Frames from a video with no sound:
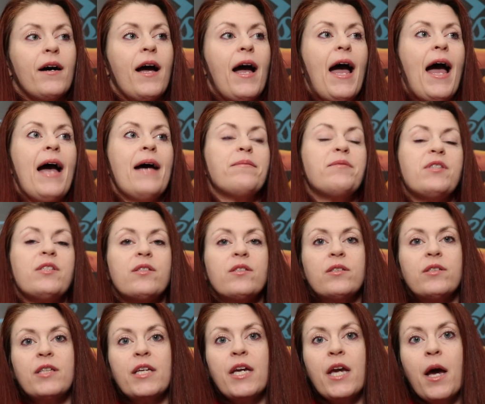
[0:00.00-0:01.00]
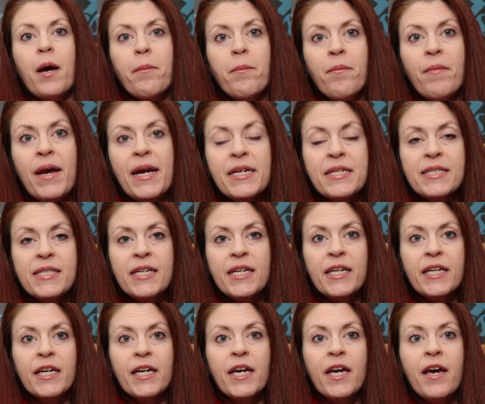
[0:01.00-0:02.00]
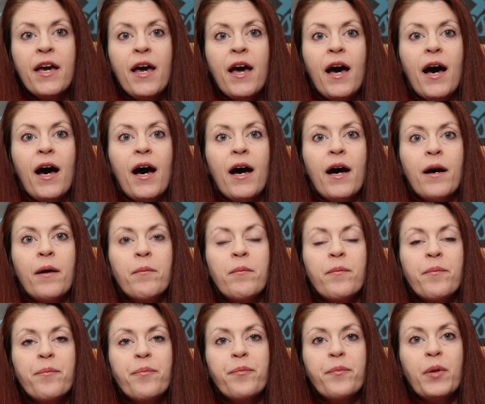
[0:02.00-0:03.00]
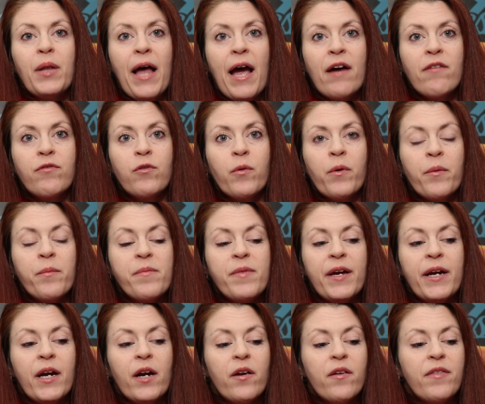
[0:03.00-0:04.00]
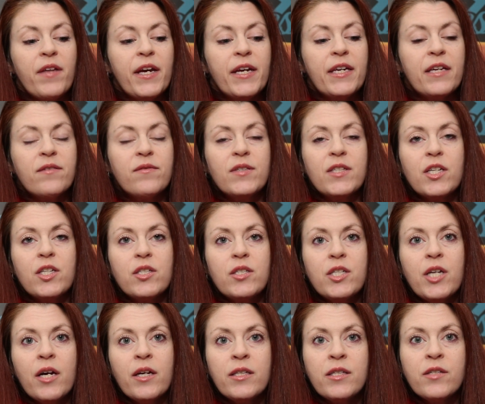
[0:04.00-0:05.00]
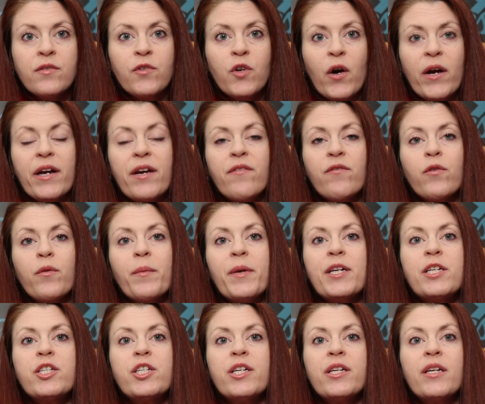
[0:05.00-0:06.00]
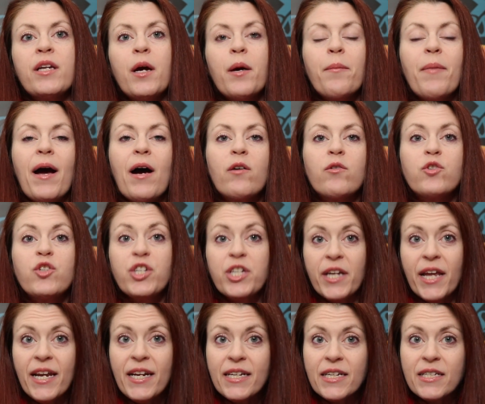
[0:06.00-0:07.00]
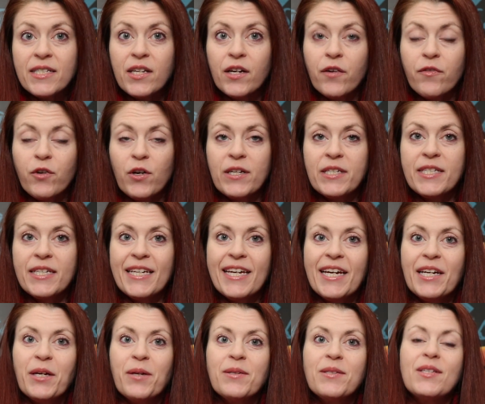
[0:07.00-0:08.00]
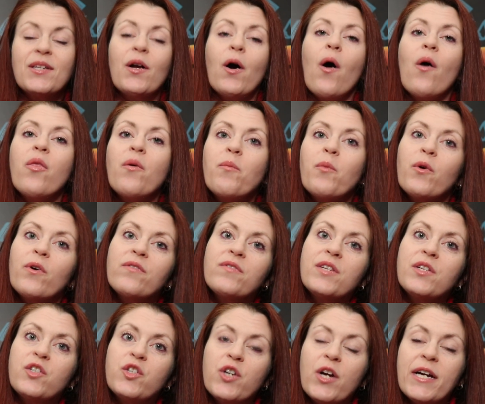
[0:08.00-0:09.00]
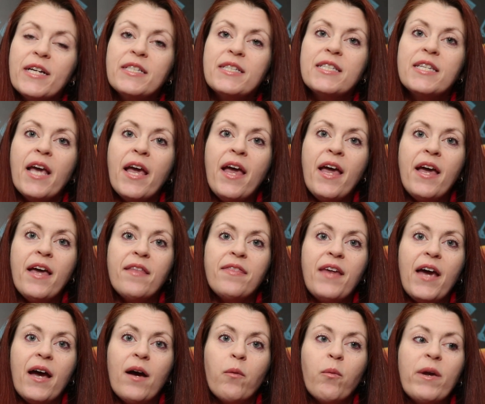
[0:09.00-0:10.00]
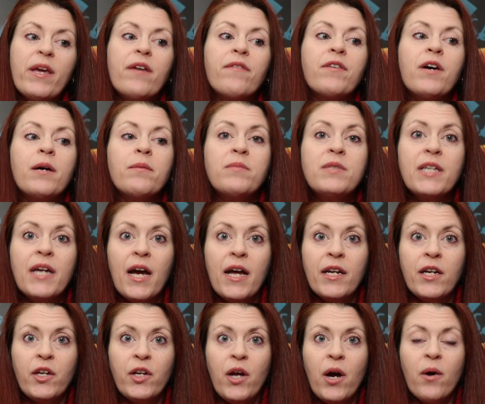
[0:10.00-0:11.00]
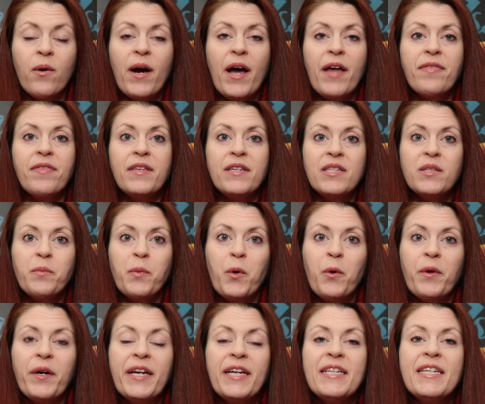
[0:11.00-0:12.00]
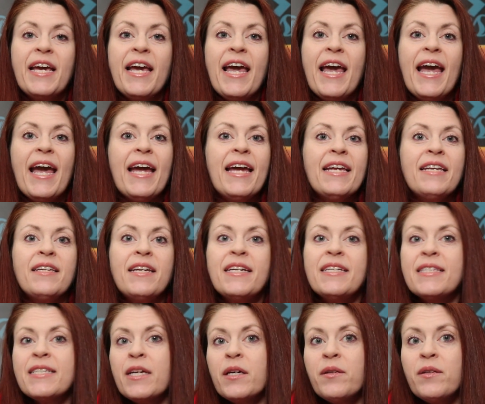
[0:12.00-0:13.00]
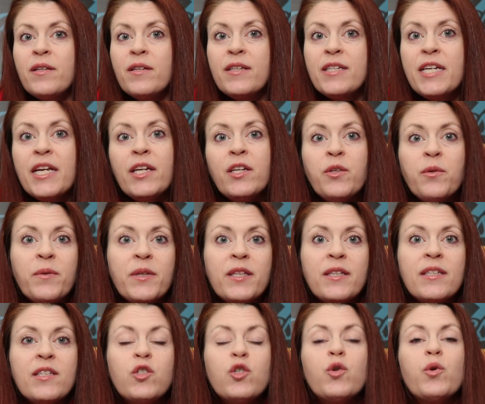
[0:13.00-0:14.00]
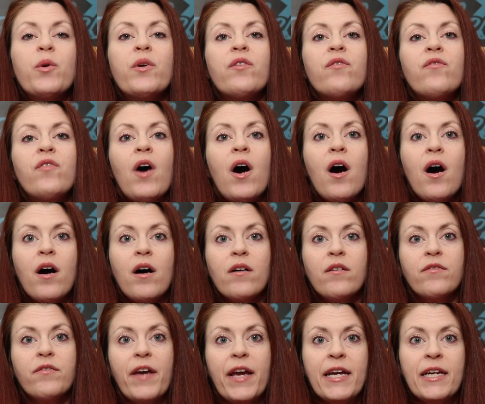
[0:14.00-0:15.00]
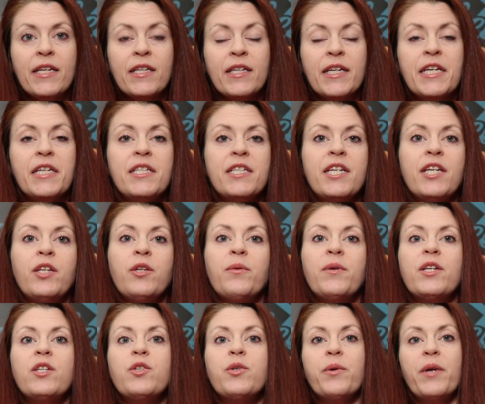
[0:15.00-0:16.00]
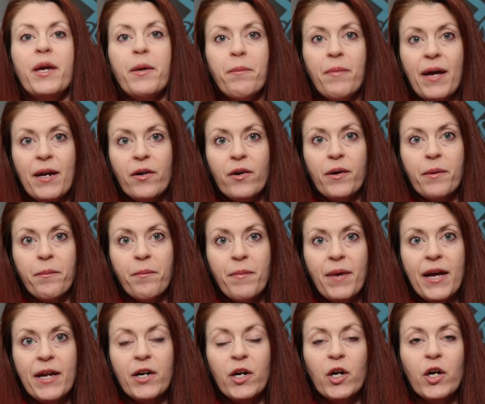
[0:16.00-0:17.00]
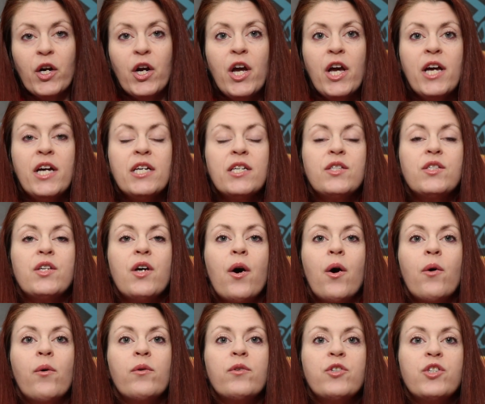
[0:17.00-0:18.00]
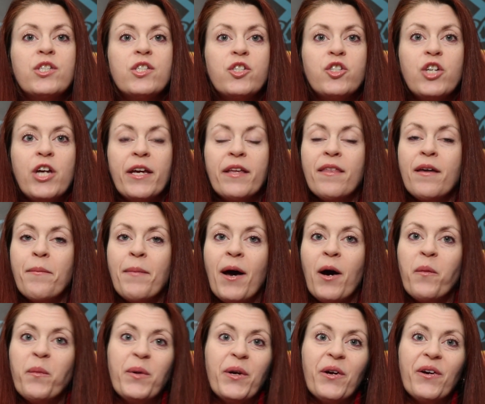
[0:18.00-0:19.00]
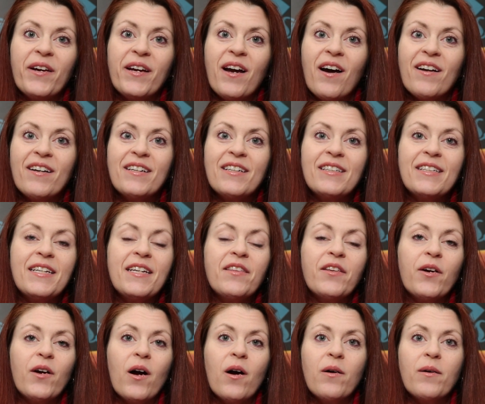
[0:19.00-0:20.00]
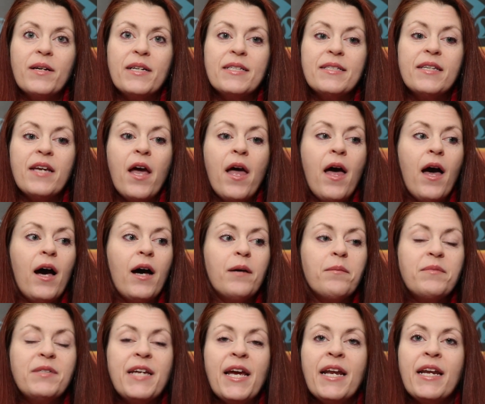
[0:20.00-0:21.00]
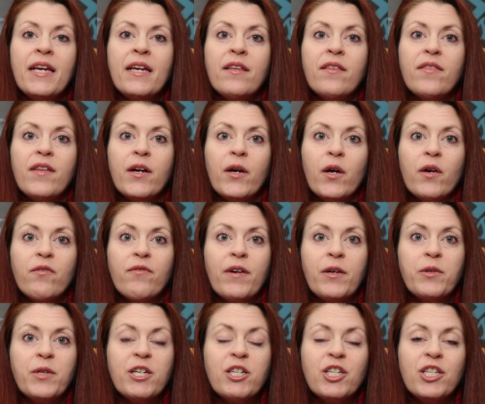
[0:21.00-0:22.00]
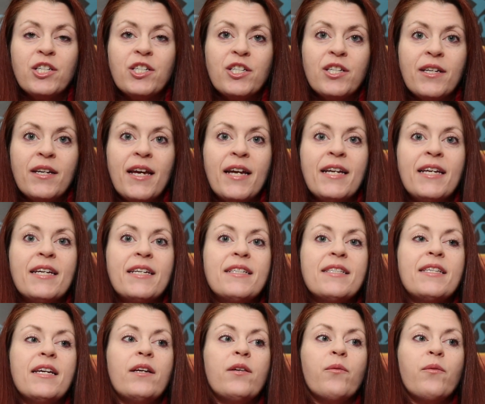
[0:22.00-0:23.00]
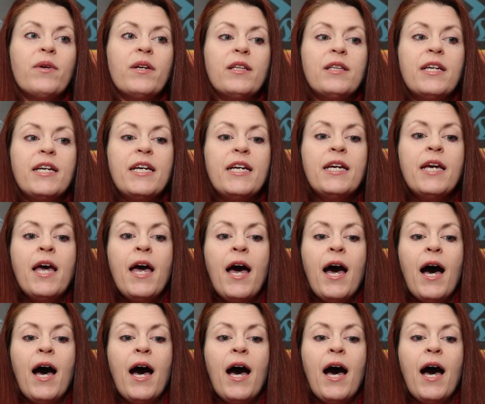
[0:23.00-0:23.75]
absolutely amazing platform there that gives tons of great information about genetics of crested geckos and all the morphs and traits that we have come to kind of know at this point. And it's continuing to evolve and continuing to get better and better. So just check them out periodically. They're always updating their foundation genetics and really